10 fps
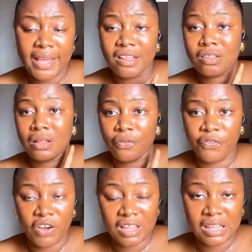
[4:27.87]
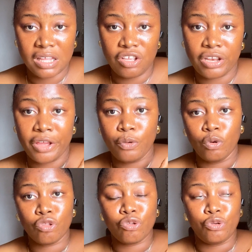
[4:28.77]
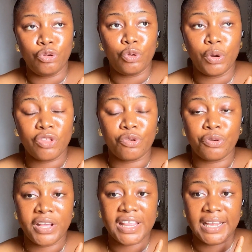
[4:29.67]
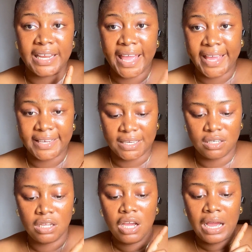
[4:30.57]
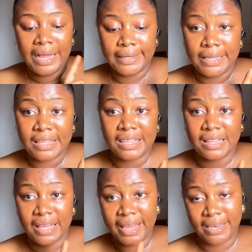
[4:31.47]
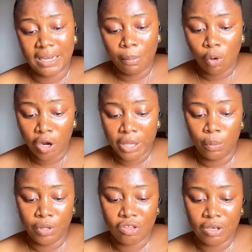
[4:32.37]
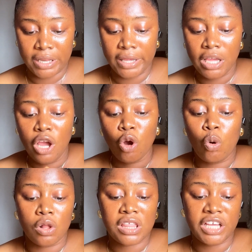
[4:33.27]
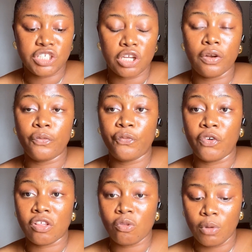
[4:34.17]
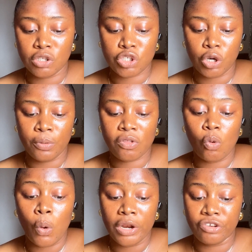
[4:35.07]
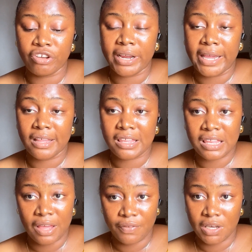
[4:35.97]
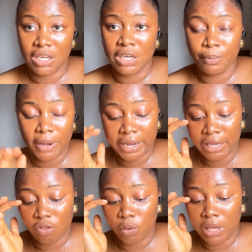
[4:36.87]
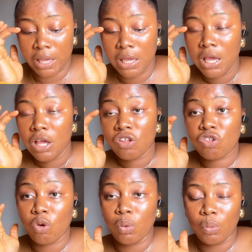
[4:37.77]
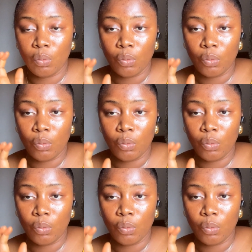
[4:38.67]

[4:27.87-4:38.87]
the first thing that you want to do. You want to create an heading, and this is the heading I'm working with today: quotation for small chops, 100 guests, 7 in a bracket. Okay, so